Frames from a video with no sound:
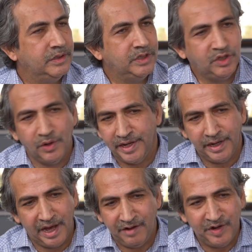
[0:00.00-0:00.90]
Sure, and
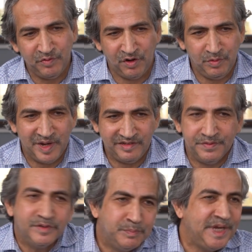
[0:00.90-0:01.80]
I've done one of them myself.
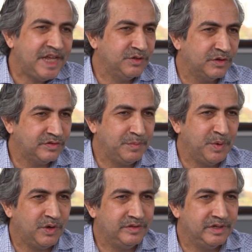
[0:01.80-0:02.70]
It's pretty exhausting
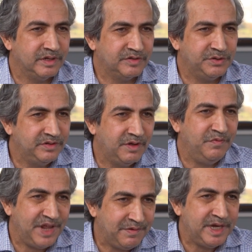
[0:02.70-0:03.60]
because the students are
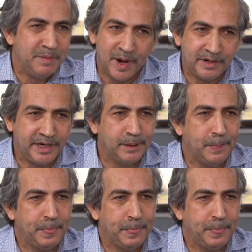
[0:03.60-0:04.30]
very, very demanding.